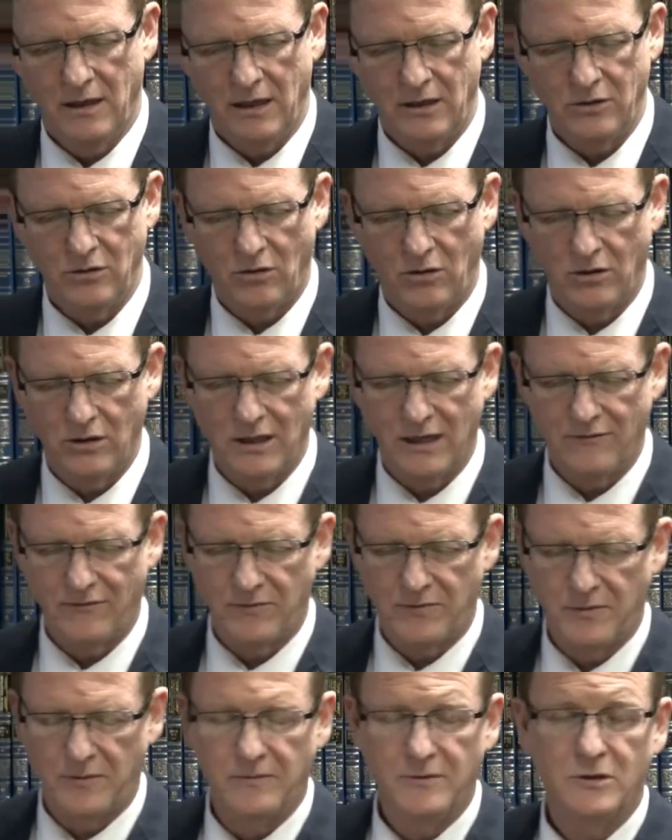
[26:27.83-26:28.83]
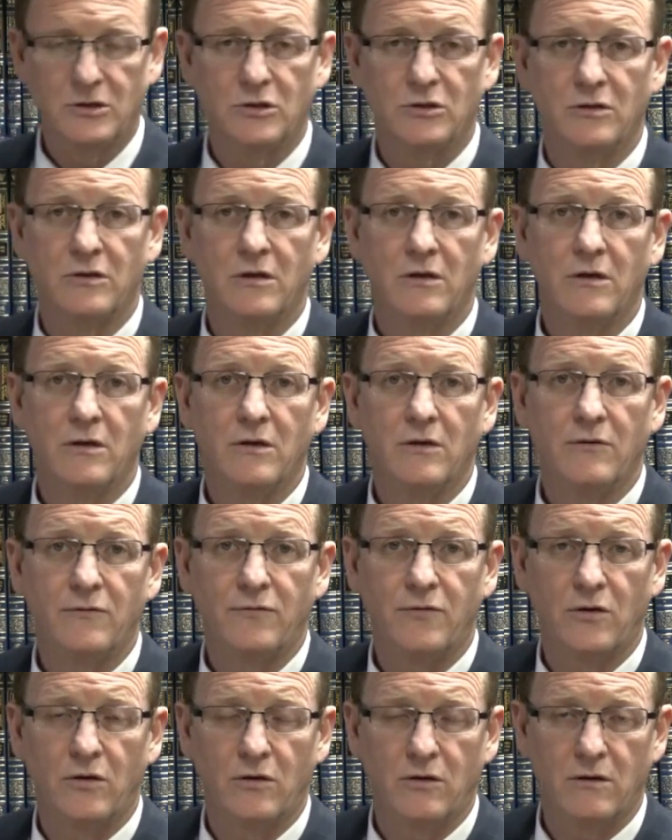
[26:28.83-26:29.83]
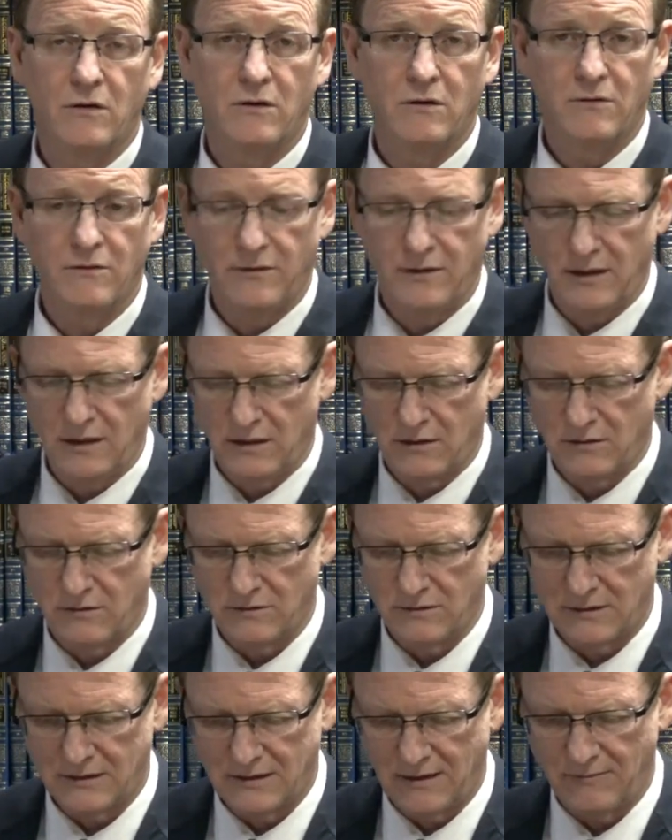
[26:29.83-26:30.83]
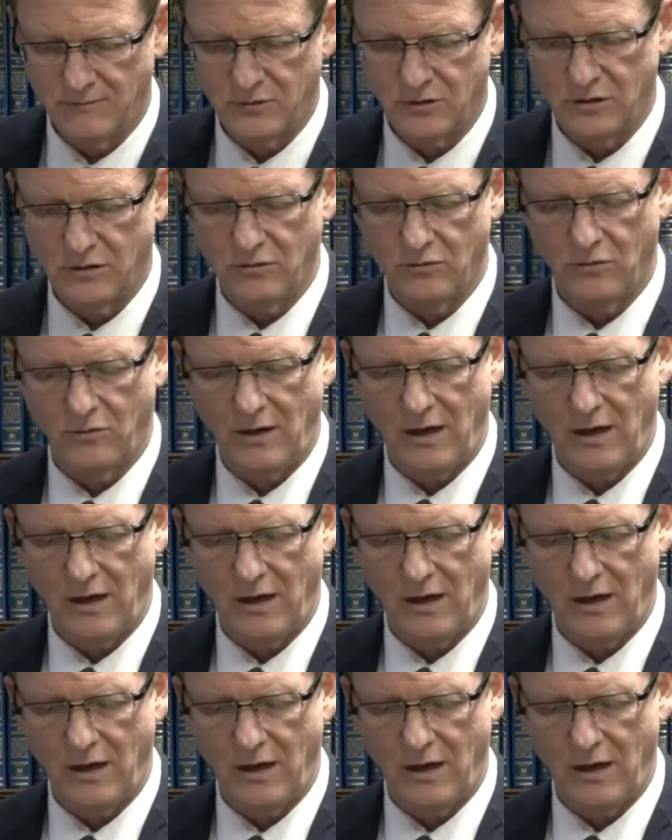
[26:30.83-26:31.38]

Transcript: And you only have a permission for the consumption.